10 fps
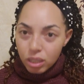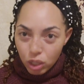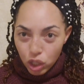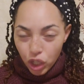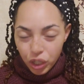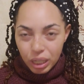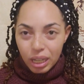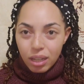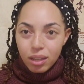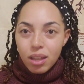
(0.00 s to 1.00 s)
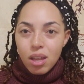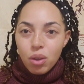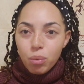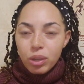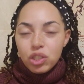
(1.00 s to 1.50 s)
learning,
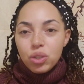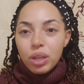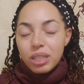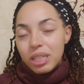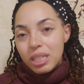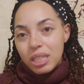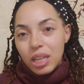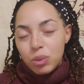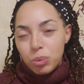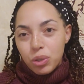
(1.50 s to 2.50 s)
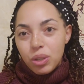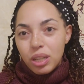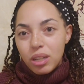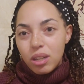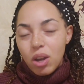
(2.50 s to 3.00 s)
once you get to the stage where you
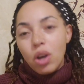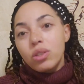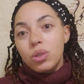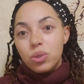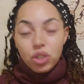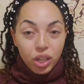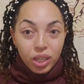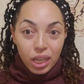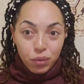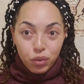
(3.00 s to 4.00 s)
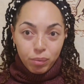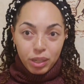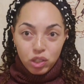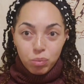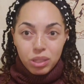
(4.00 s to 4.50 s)
can also share that
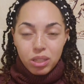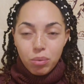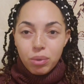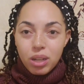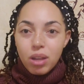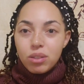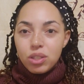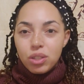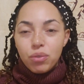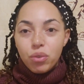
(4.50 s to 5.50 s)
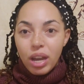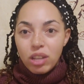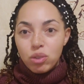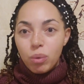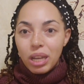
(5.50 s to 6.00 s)
information with someone else, you've
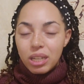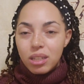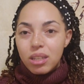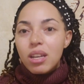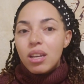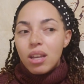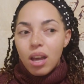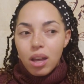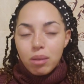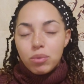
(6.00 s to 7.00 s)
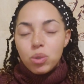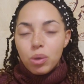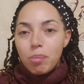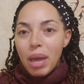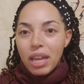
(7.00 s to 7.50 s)
graduated to
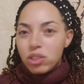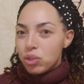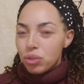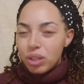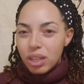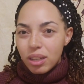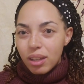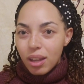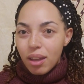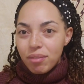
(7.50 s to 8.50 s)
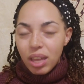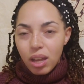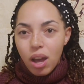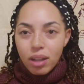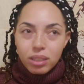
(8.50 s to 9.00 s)
a mastery of that
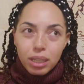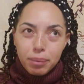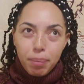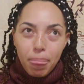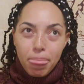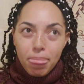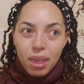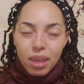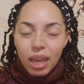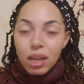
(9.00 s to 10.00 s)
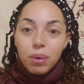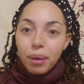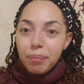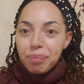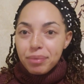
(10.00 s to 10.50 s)
content.
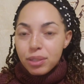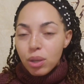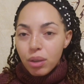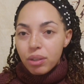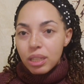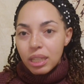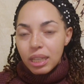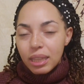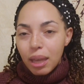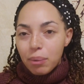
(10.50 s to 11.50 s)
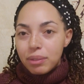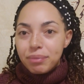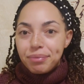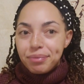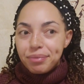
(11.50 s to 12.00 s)
Anyway, so I really like that one.